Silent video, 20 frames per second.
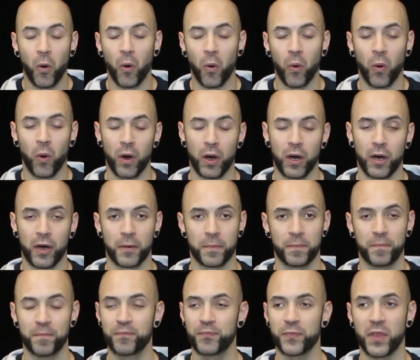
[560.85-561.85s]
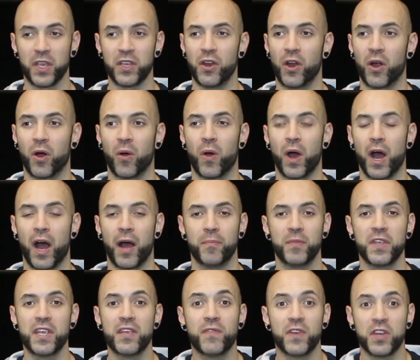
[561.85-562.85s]
or you know
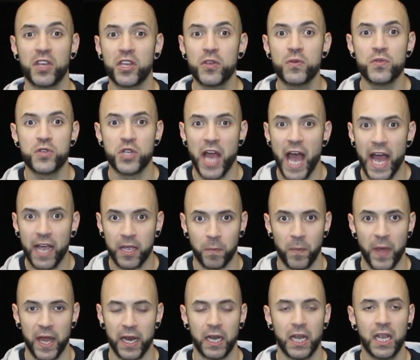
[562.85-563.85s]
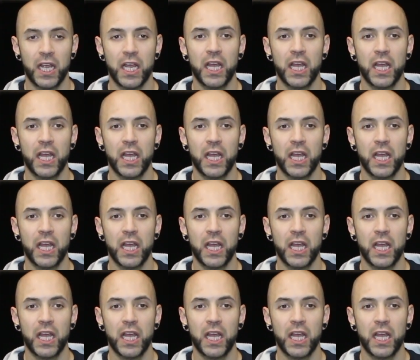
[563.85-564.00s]
uh, even Hugh Jackman,